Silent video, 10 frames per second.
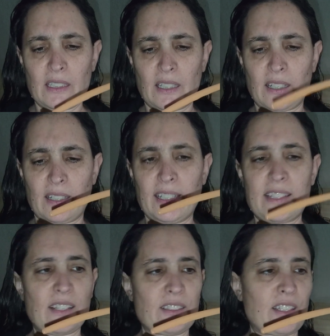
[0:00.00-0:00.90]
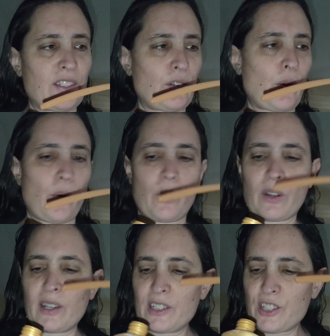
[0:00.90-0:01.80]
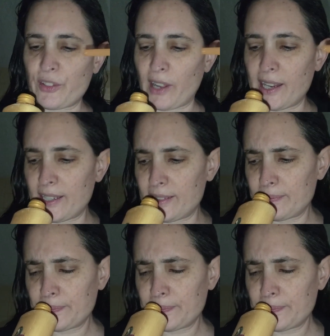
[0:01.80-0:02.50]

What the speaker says: It's a little orange, right?